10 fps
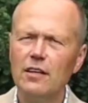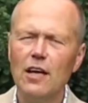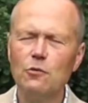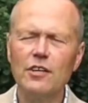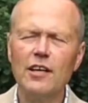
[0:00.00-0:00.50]

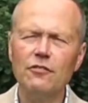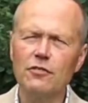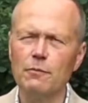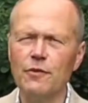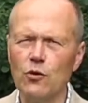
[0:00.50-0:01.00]
I was a
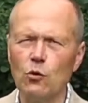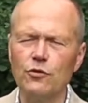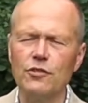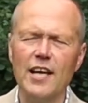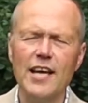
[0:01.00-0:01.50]
customer of
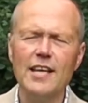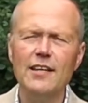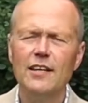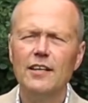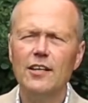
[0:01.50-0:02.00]
yours today.
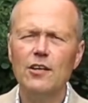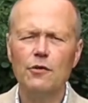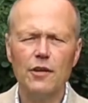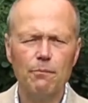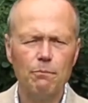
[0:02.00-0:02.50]
You know,
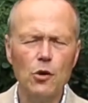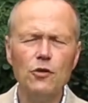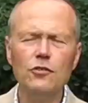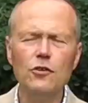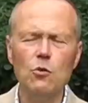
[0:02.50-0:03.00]
the
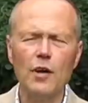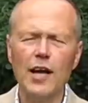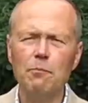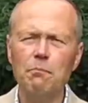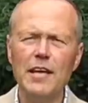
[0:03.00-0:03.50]
person who
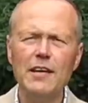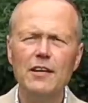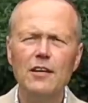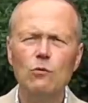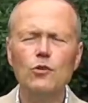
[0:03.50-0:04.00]
helped me
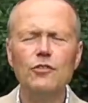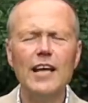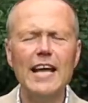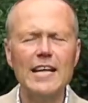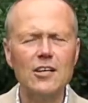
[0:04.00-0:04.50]
was
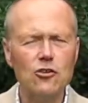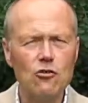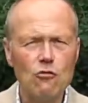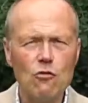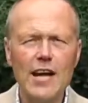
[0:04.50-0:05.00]

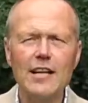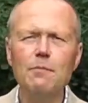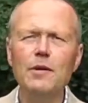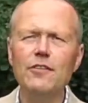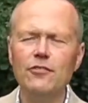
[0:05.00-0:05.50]

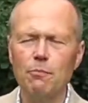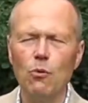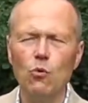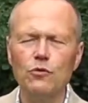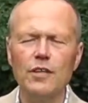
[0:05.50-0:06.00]
incredibly
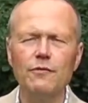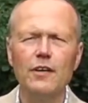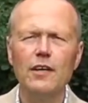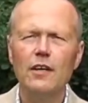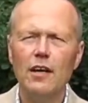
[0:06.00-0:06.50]
supportive
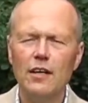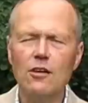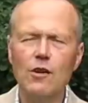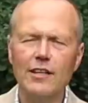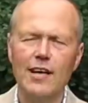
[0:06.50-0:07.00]
and a
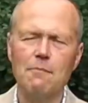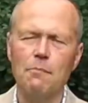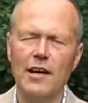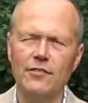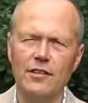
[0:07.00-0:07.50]
great
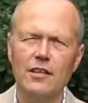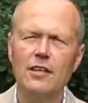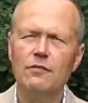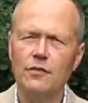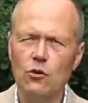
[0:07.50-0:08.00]
ambassador
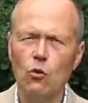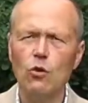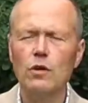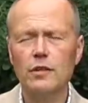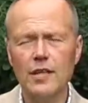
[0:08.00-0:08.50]
for
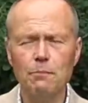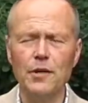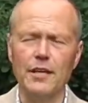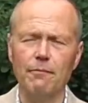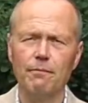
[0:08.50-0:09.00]
your company.